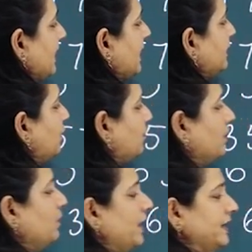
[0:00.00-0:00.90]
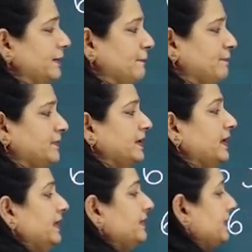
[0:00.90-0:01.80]
carry over 1.
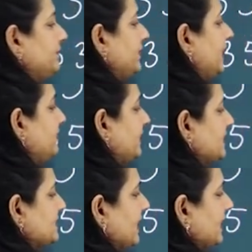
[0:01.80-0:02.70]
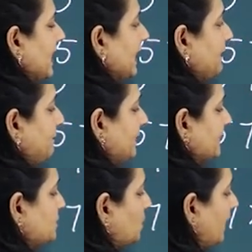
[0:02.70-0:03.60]
Then 3 threes are 9
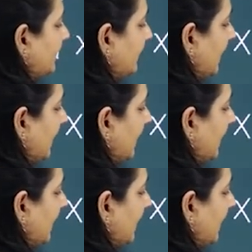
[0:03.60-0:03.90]
plus 1